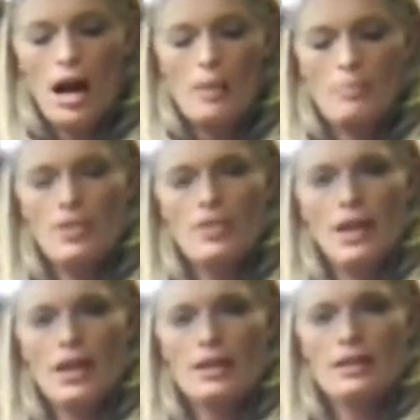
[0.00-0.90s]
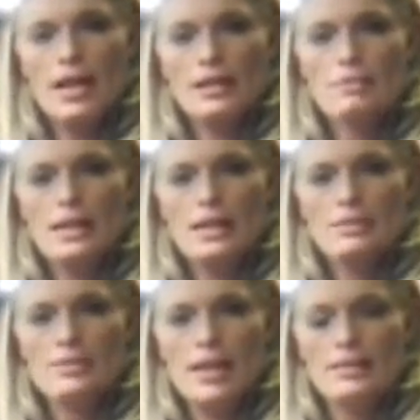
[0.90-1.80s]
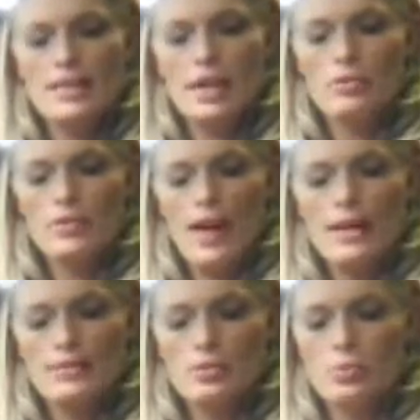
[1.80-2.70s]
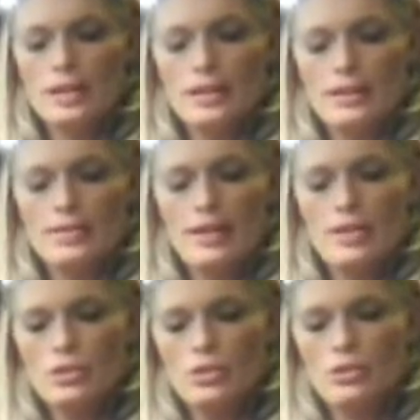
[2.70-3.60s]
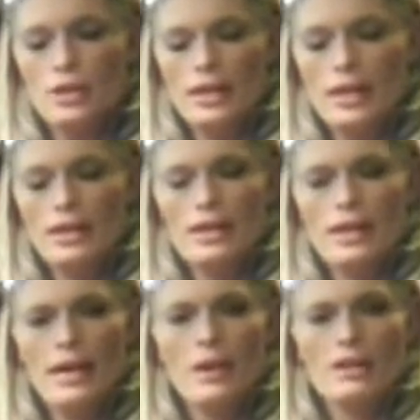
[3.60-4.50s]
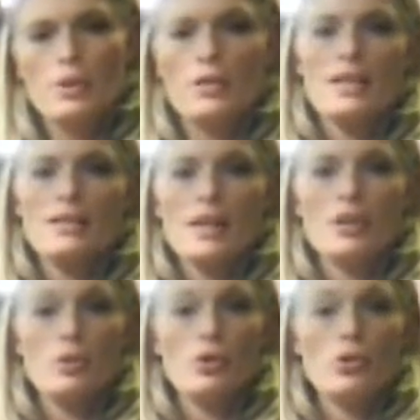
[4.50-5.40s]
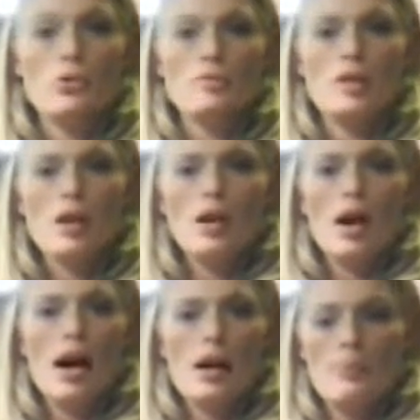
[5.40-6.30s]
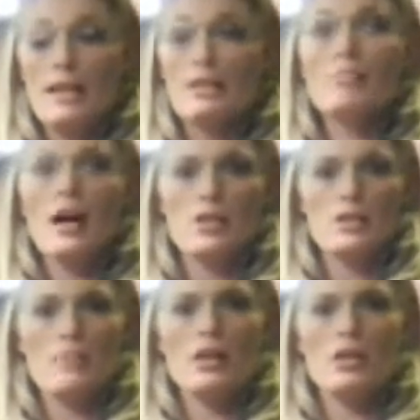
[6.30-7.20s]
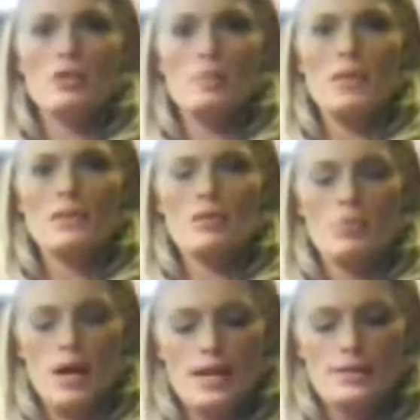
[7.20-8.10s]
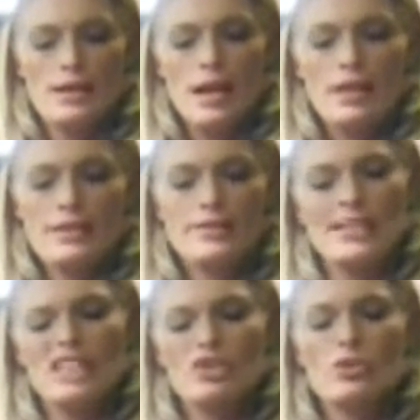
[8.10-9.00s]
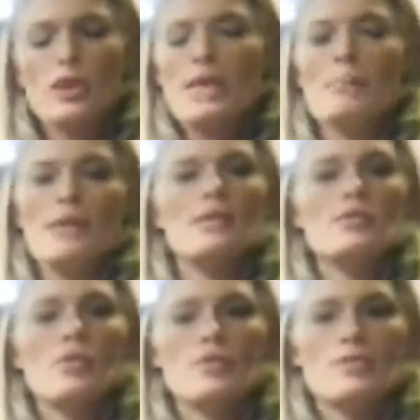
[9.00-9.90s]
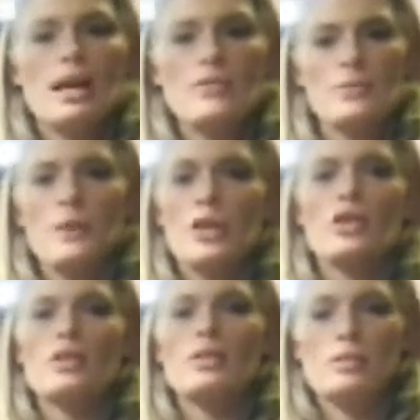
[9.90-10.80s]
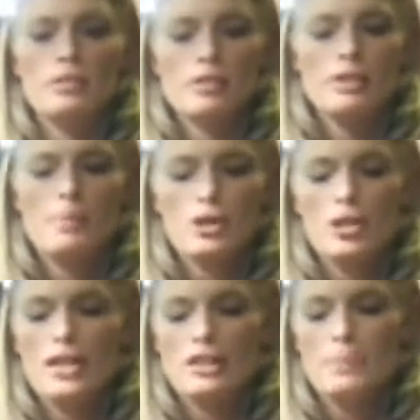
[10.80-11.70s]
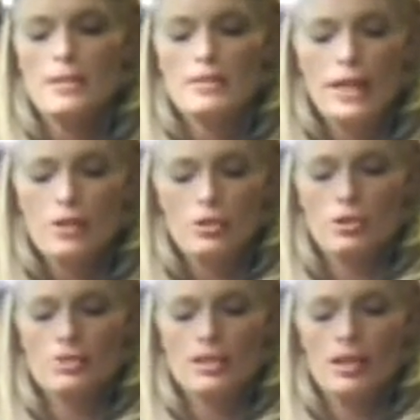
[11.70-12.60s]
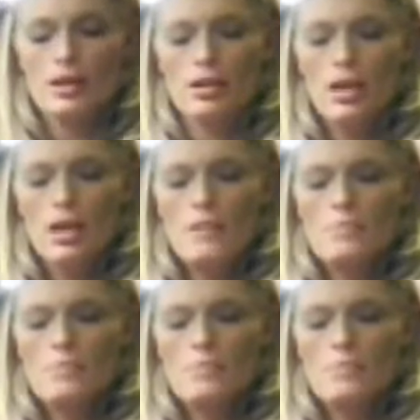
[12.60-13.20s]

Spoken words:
The next medium size down, that is a really nice size too. It carries more things that I don't use as much as I'm going to use beans and rice. This is an Azuki bean, so it's kind of a specialized bean that I don't use a ton.